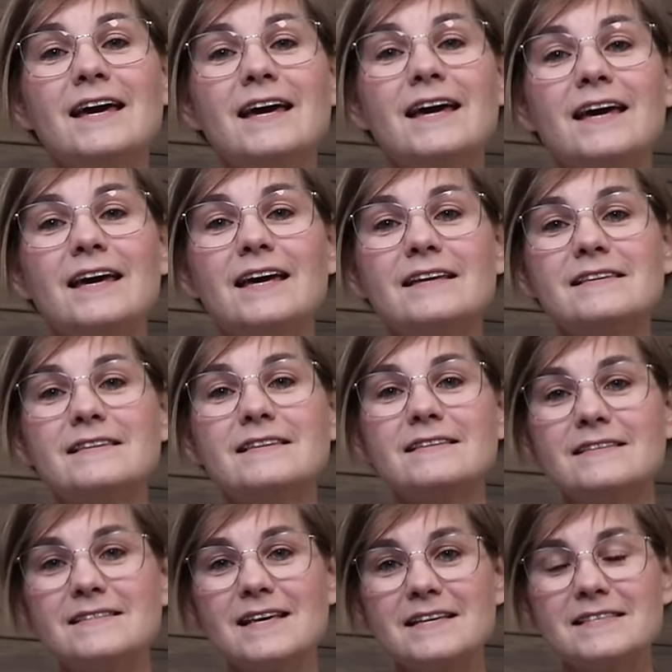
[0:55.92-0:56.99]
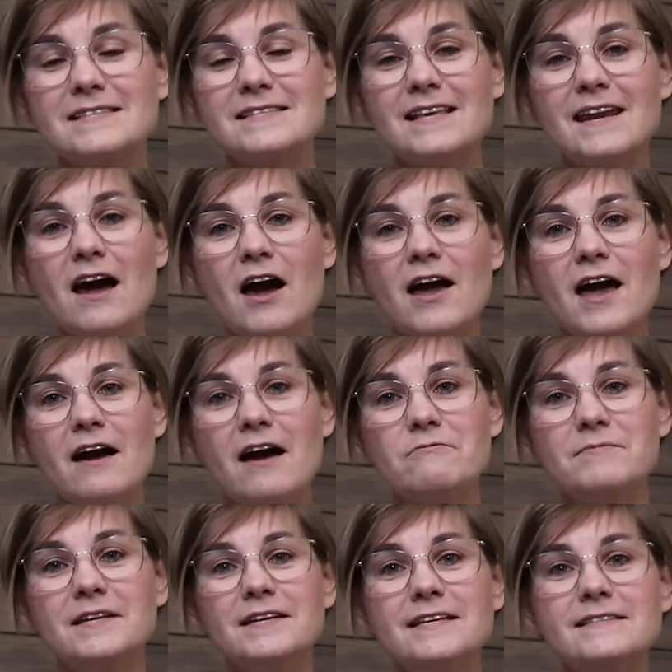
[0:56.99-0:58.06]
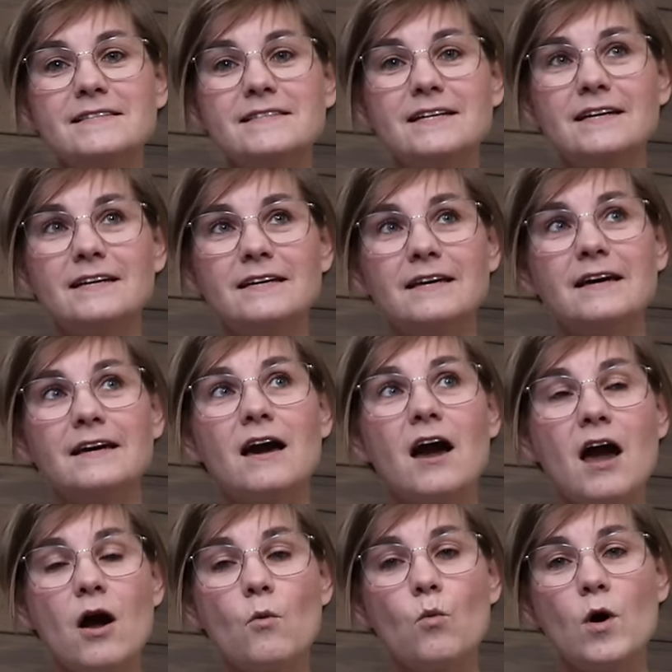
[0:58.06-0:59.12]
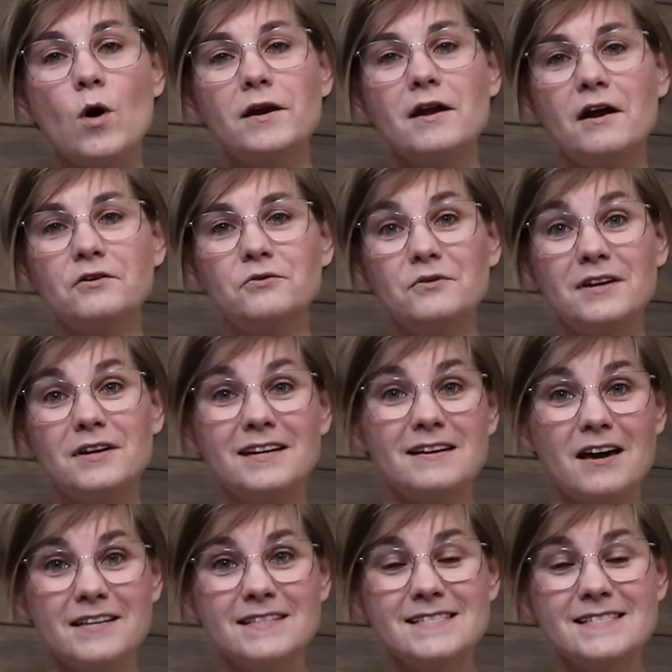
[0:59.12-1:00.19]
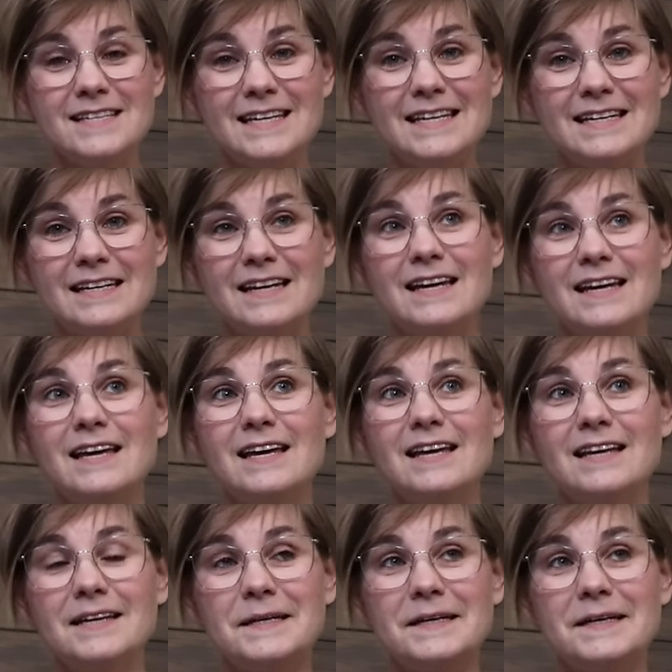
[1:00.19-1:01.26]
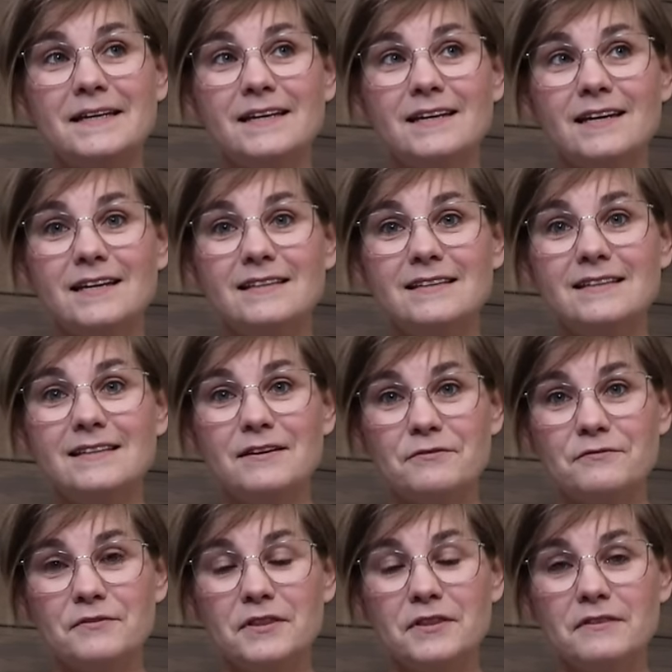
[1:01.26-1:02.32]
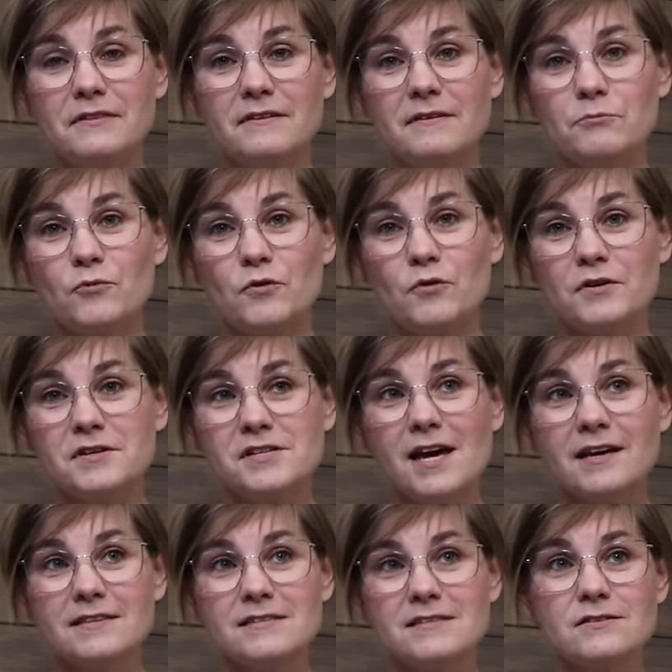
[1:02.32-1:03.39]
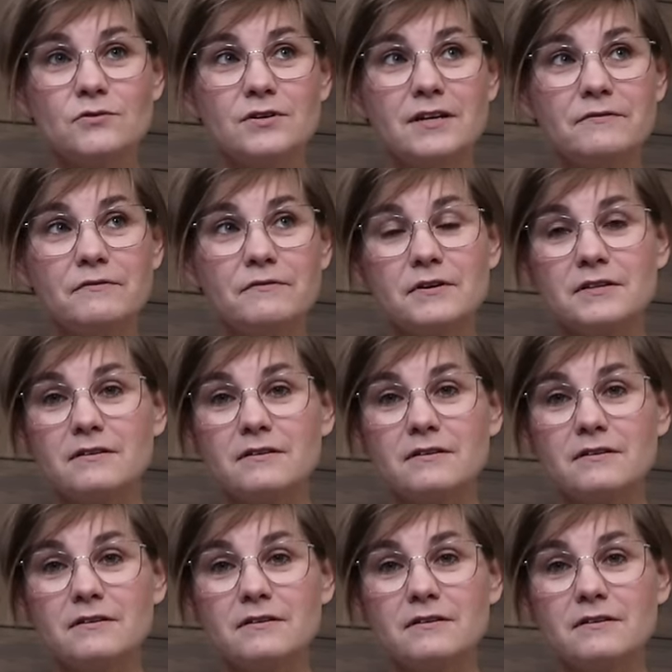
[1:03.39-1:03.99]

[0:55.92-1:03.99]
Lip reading: it says that I have been knitting 119 different projects or different